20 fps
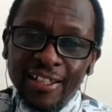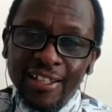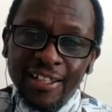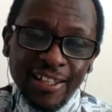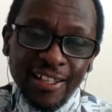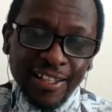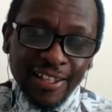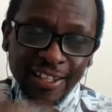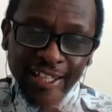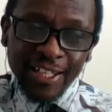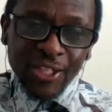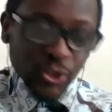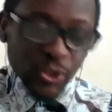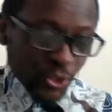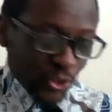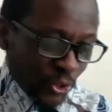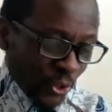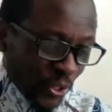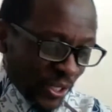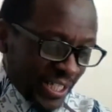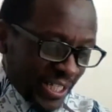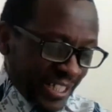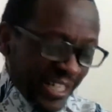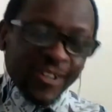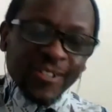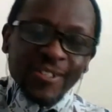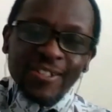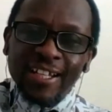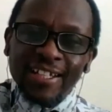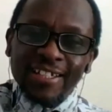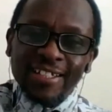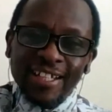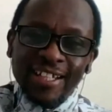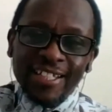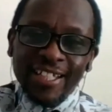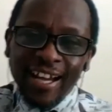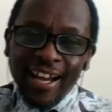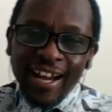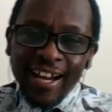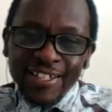This story tells us that
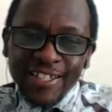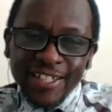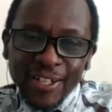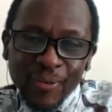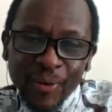as they